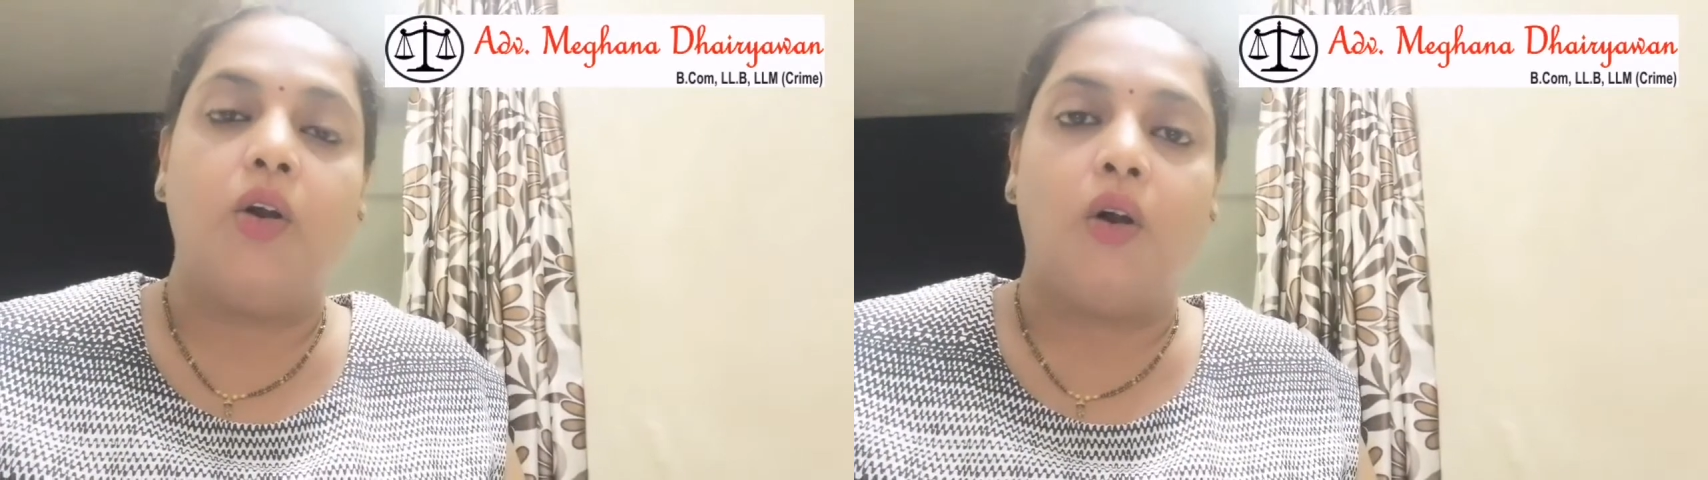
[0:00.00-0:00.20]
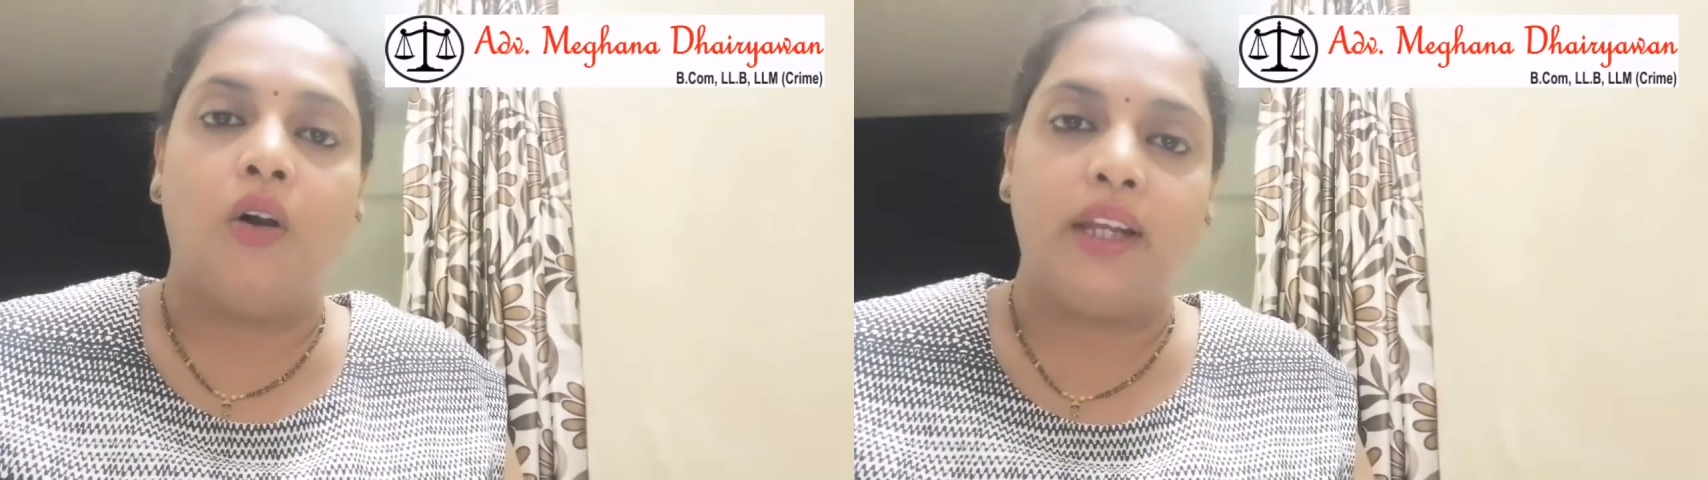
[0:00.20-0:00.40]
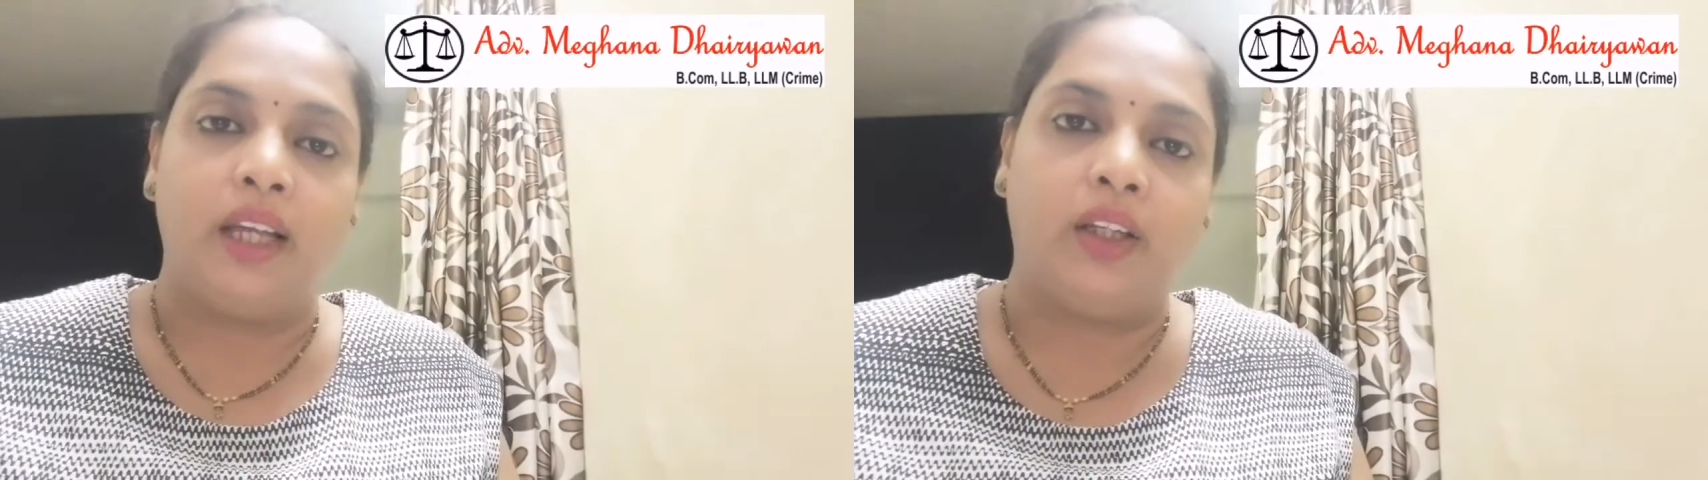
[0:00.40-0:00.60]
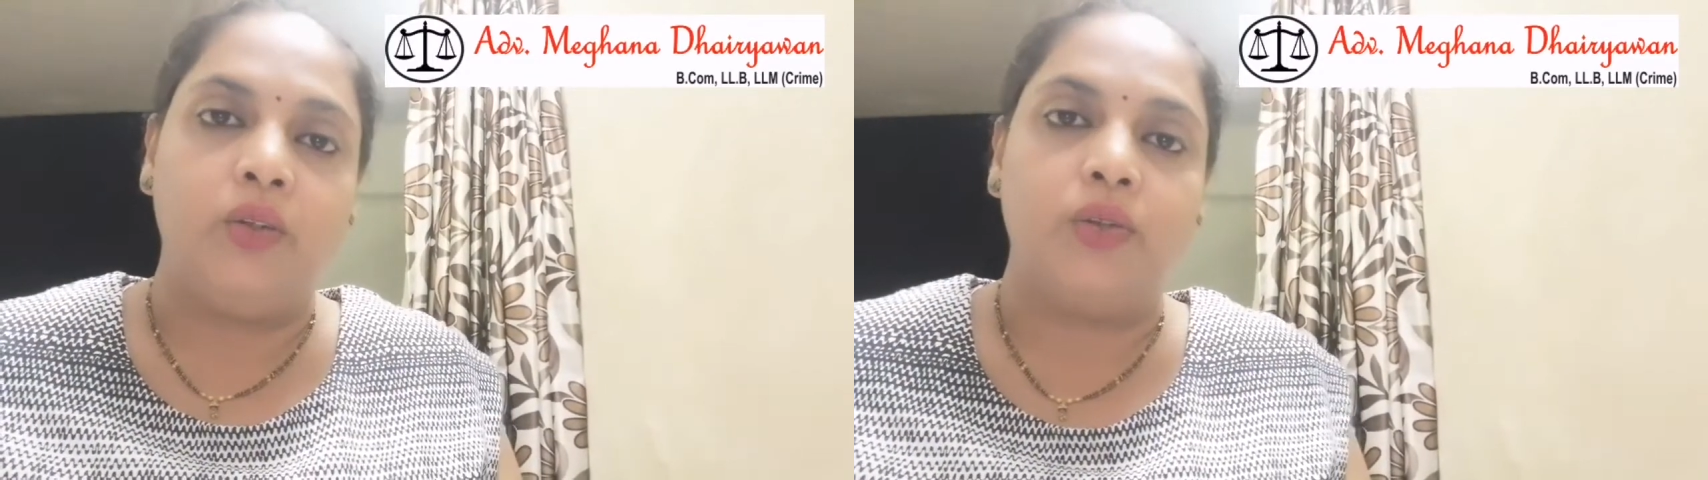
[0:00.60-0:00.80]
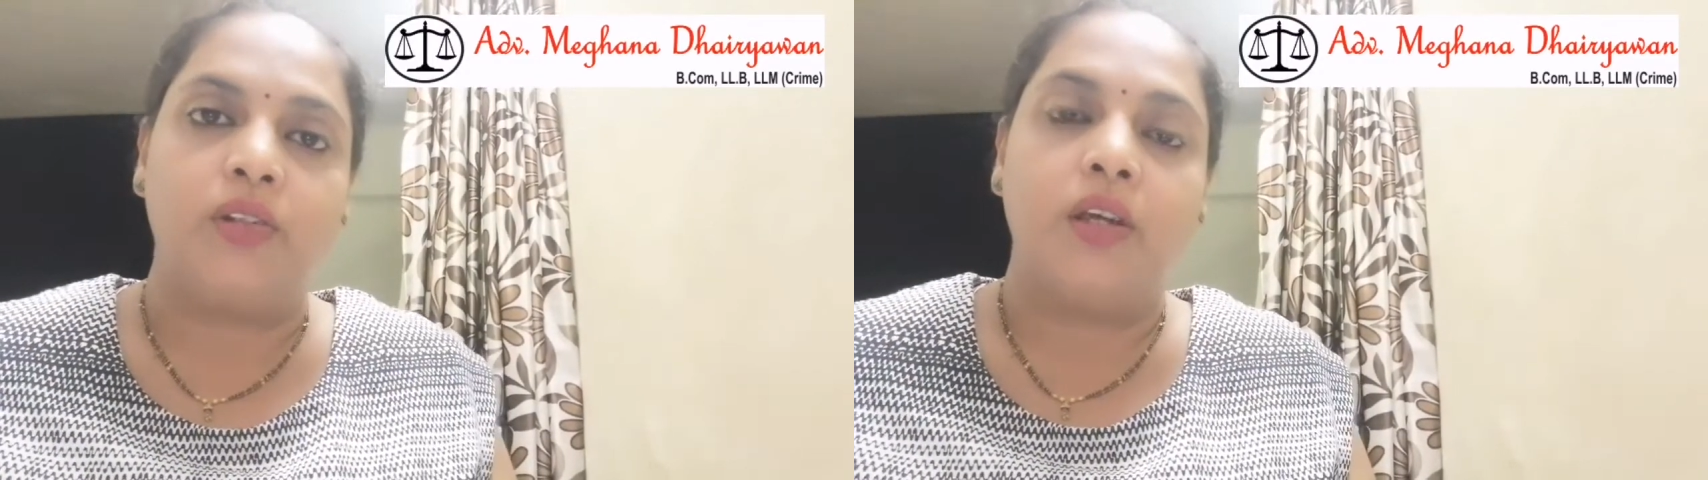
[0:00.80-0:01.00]
or
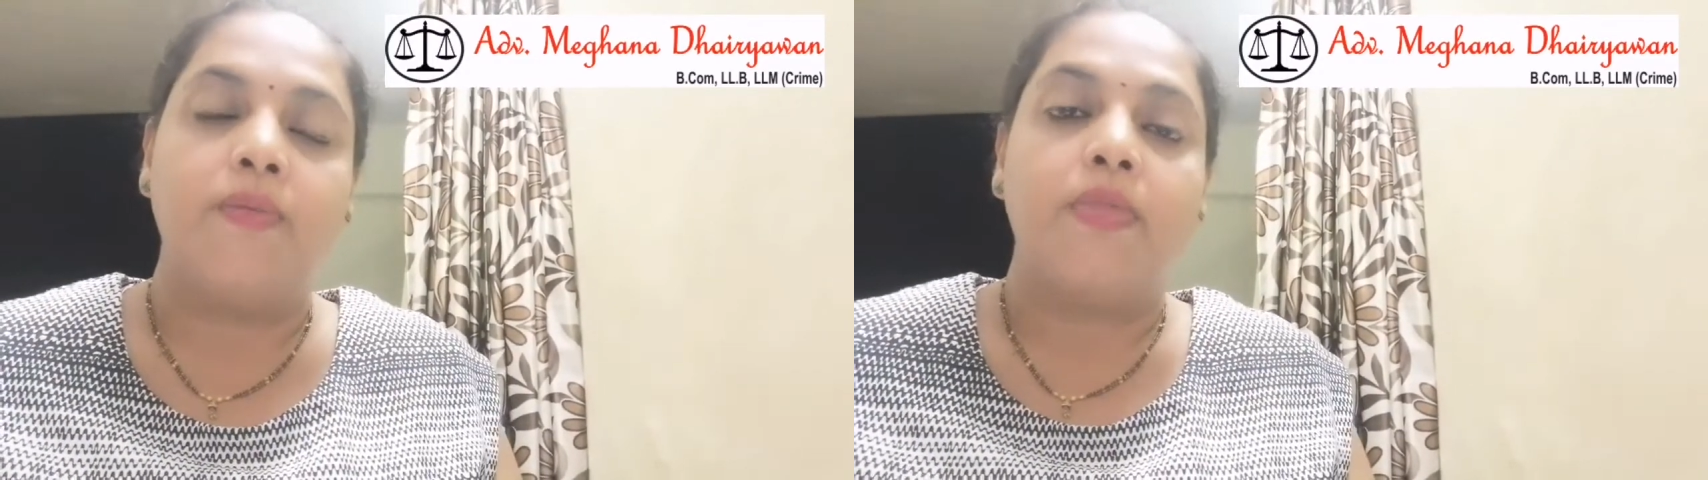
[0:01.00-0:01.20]
accused,